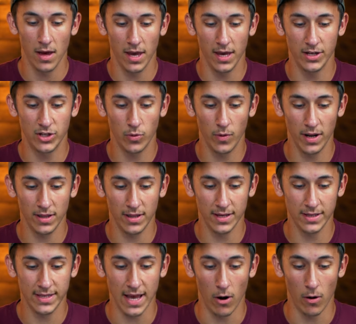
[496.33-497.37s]
He tweeted
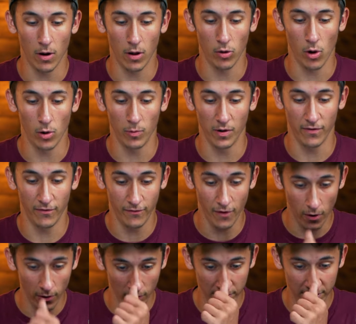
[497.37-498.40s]
this out along with
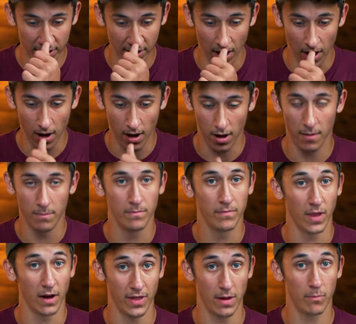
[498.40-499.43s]
photos
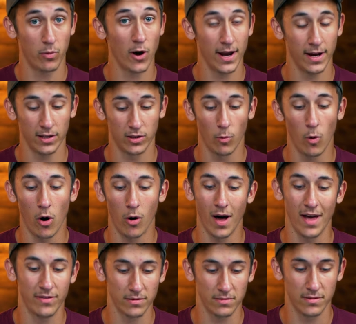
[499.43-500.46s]
of them praying at the wall.
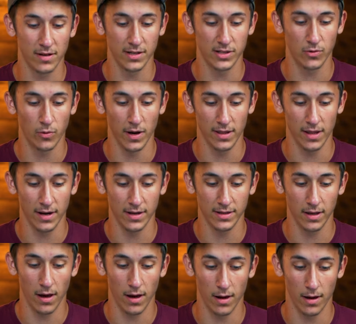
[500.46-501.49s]
I thought this tweet
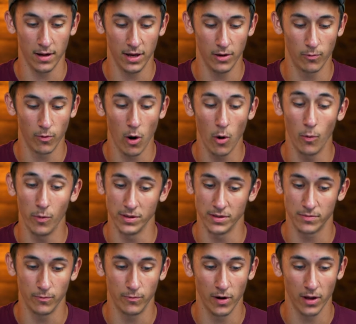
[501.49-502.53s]
that he wrote
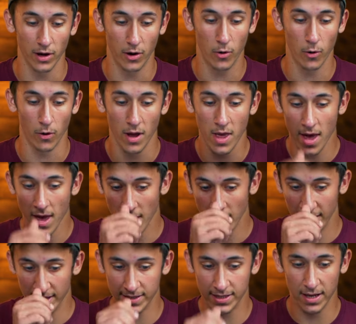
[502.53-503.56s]
was really cool.
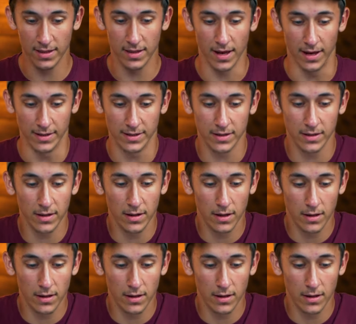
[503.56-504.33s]
He said this,